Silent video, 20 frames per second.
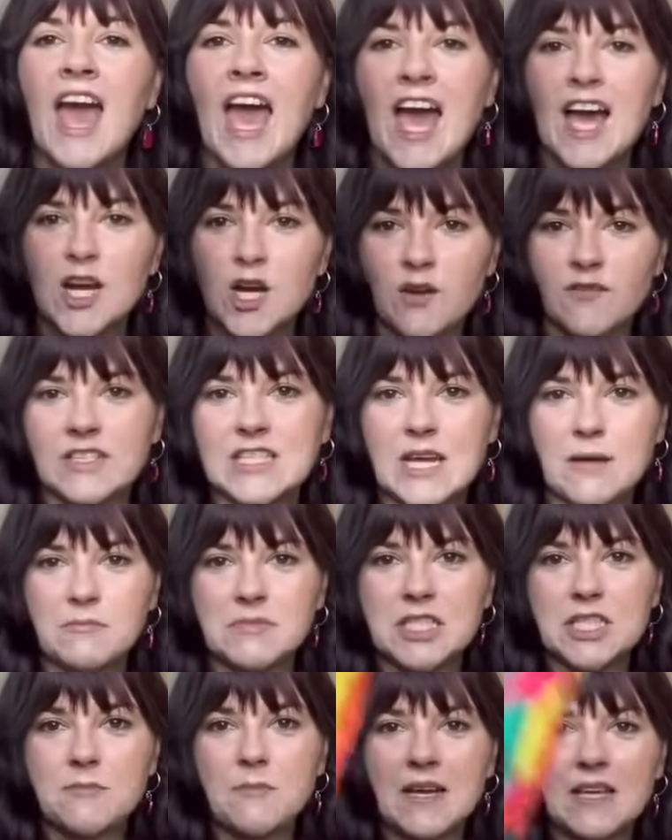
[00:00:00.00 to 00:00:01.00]
and I've
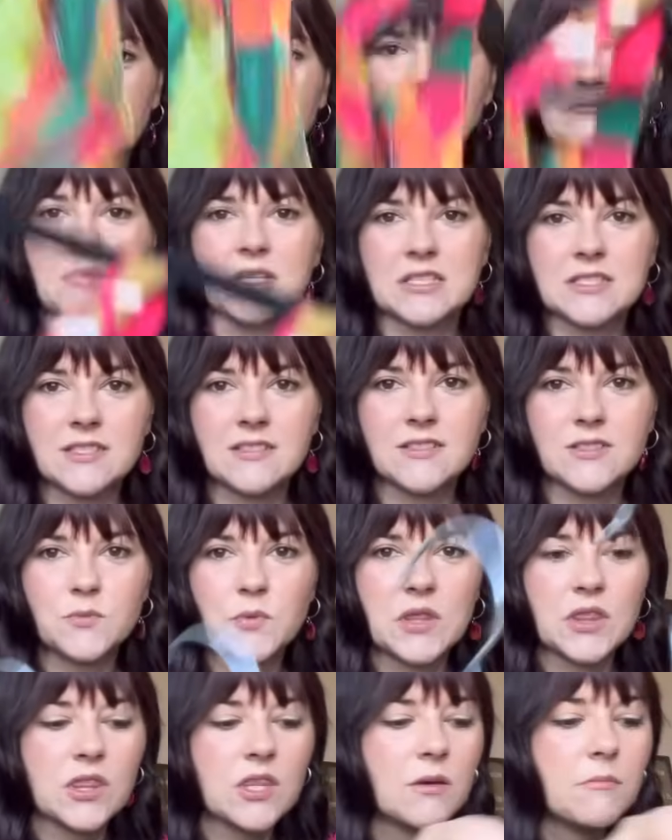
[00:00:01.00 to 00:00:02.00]
attempted to make some buttons
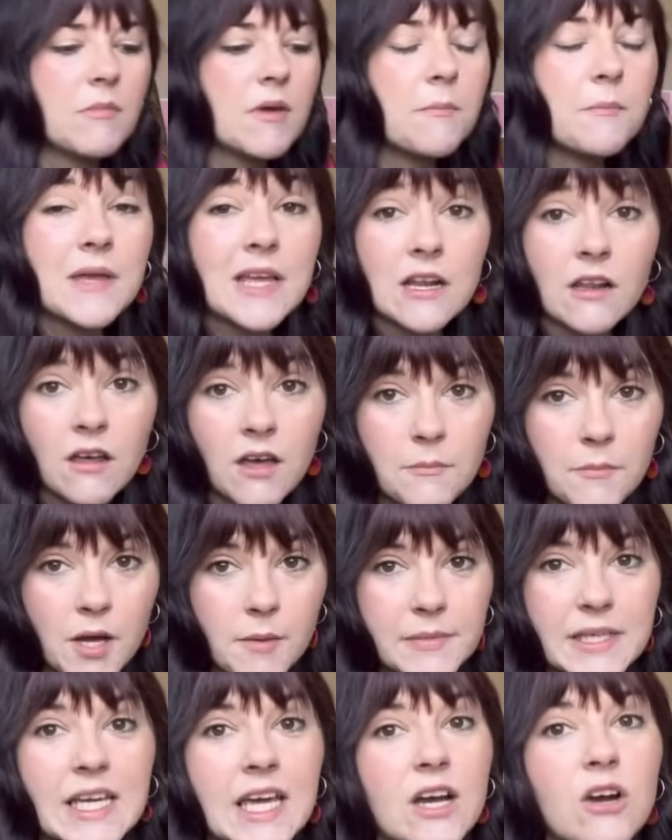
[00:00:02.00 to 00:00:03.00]
with them, a bit like my
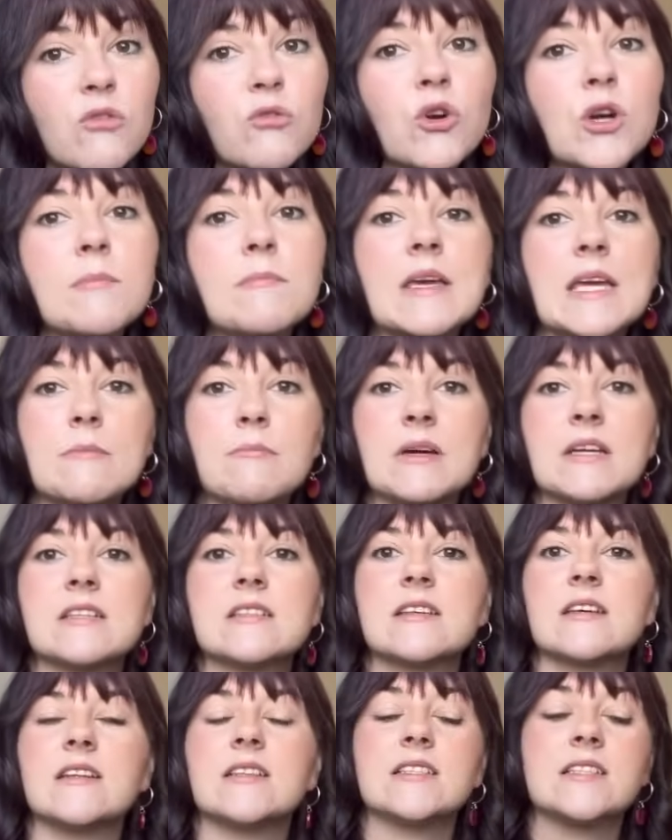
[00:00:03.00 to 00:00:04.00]
McElroy Me
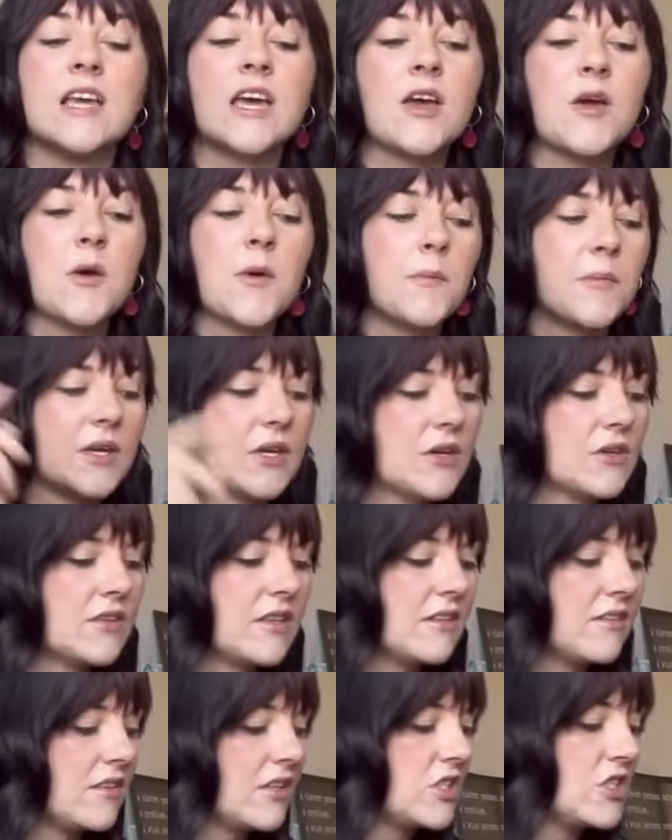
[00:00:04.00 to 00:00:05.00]
buttons. Because
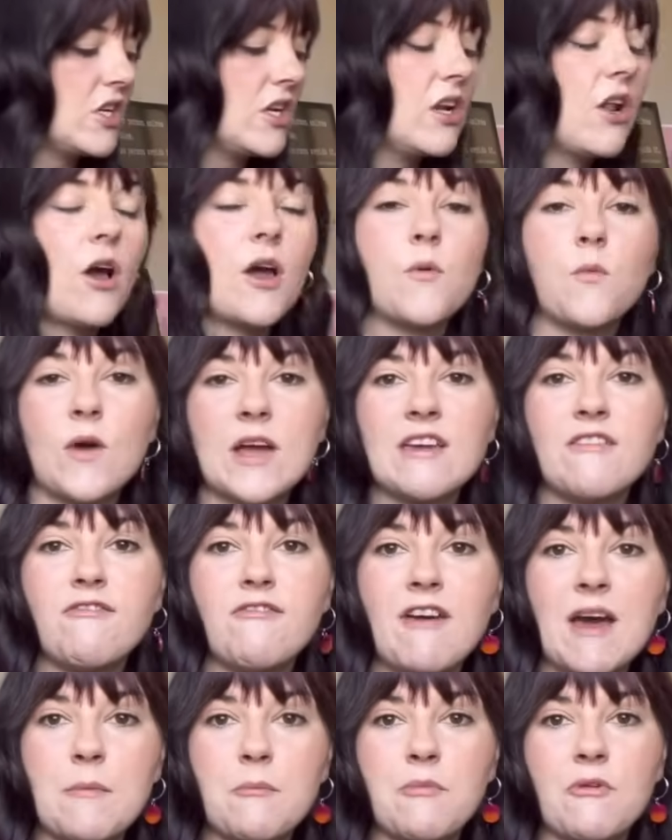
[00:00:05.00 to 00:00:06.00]
it's such a lightweight
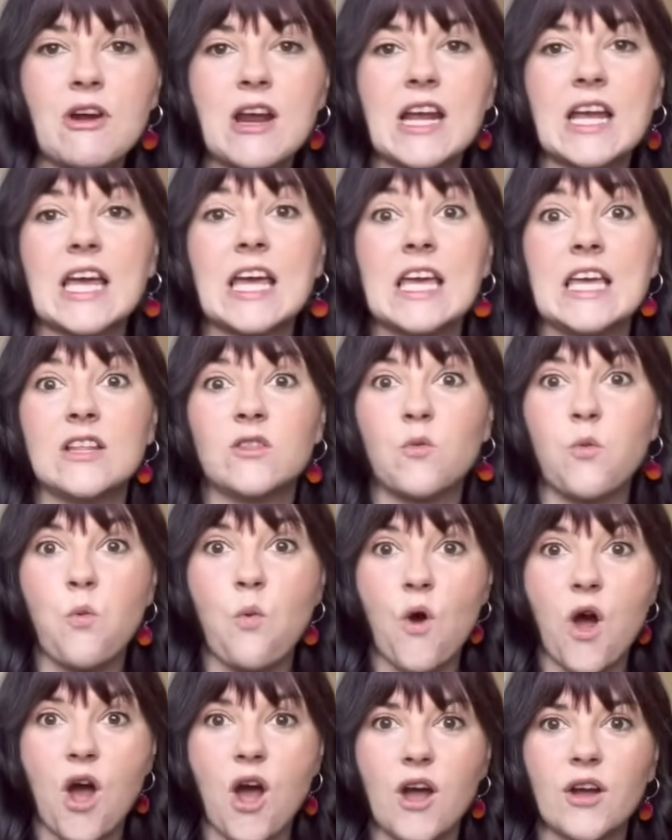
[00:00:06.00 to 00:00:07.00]
fabric, it's
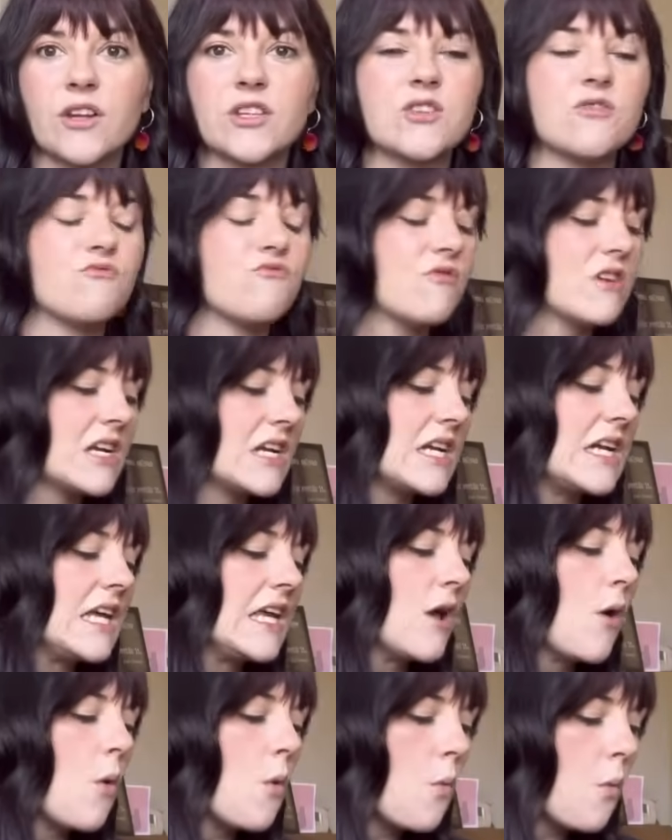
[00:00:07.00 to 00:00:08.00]
worked
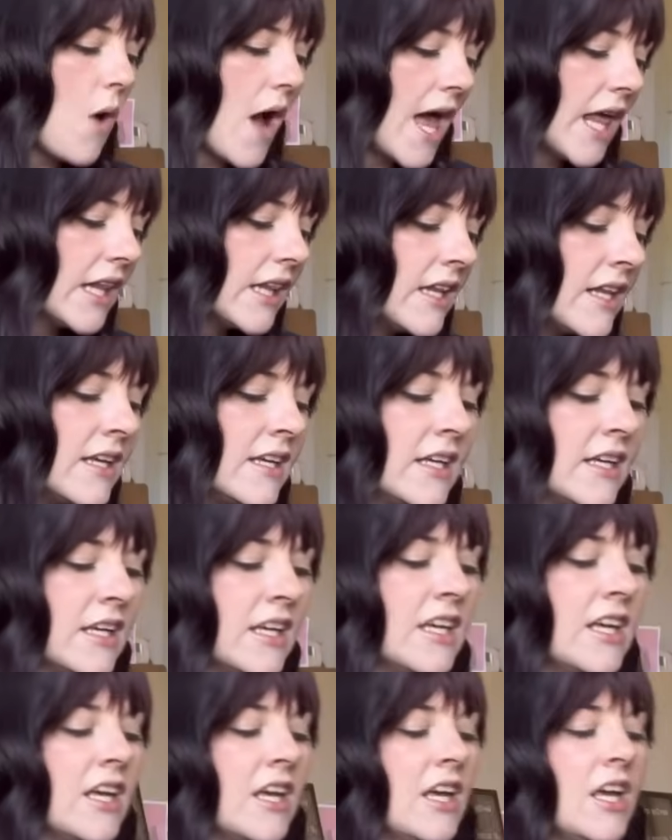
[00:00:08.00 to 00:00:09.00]
really well.
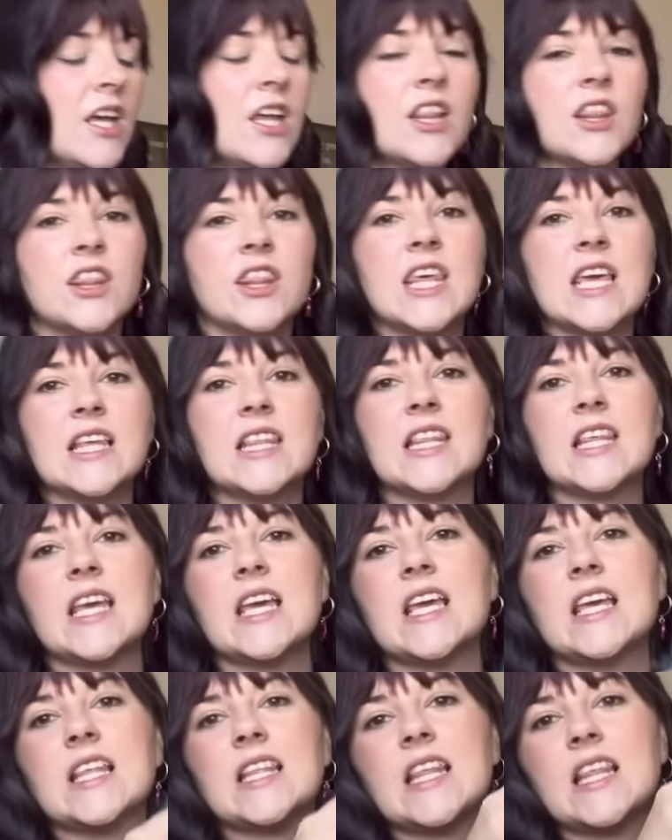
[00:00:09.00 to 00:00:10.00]
This
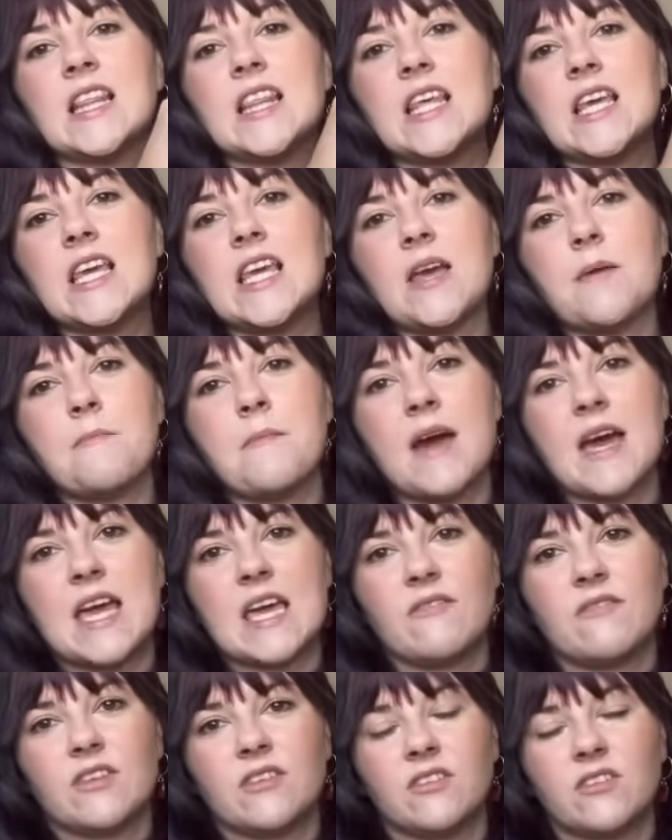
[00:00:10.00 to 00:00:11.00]
is the
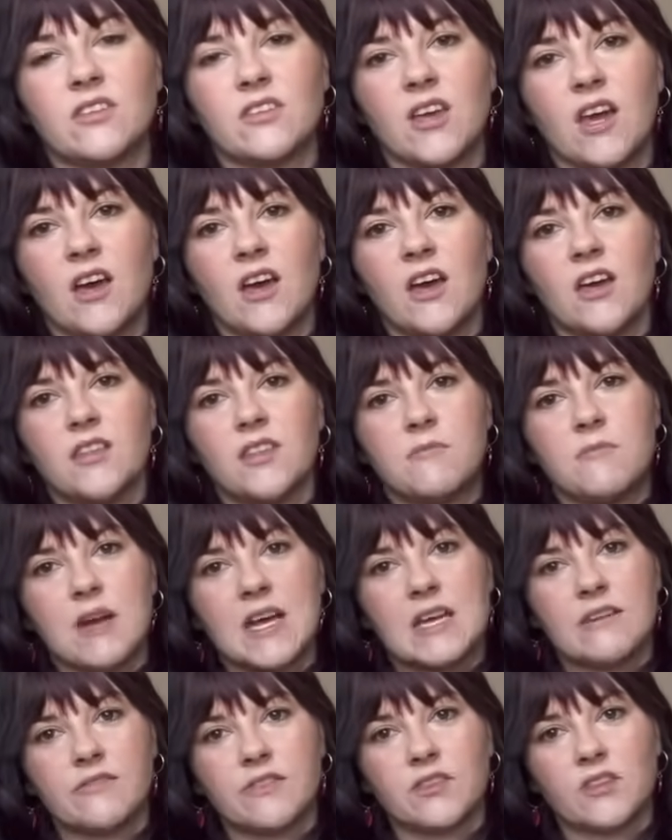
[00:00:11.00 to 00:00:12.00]
Mave skirt. The
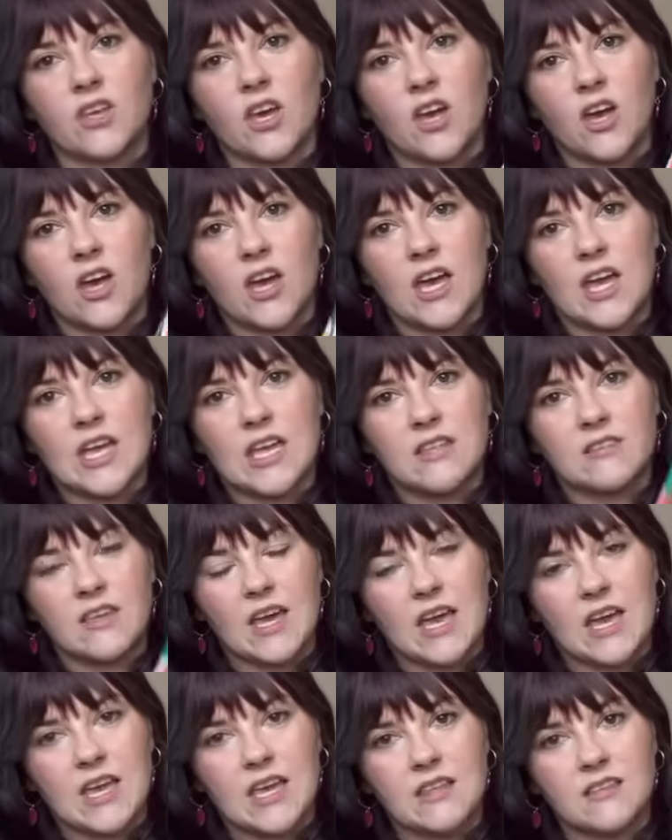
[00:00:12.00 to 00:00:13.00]
Mave skirt is
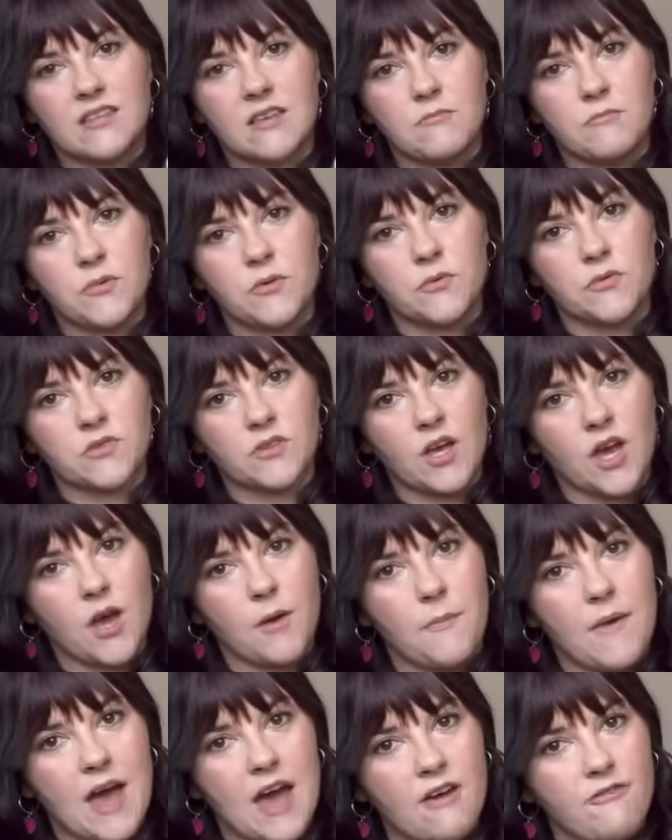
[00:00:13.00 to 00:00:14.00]
a simple
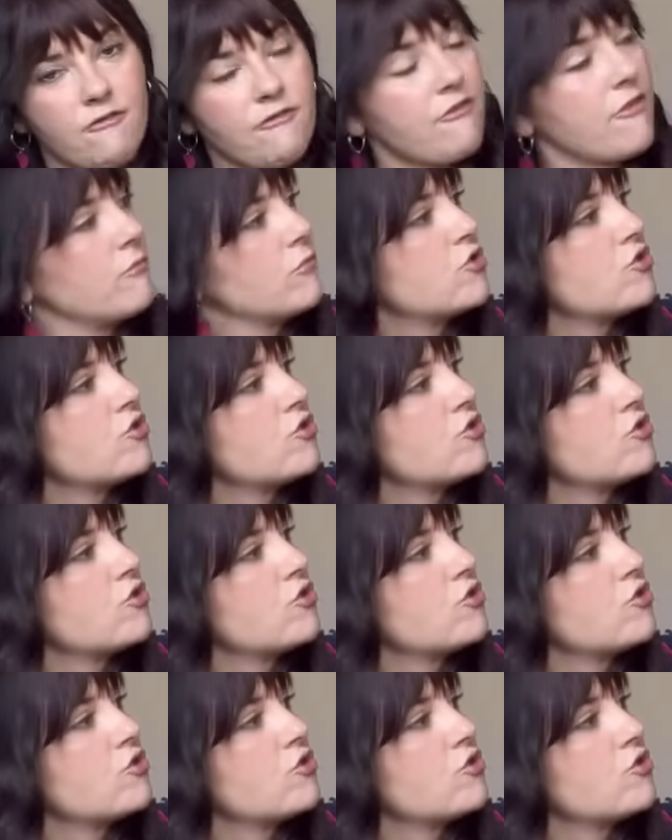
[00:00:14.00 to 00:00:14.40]
skirt pattern from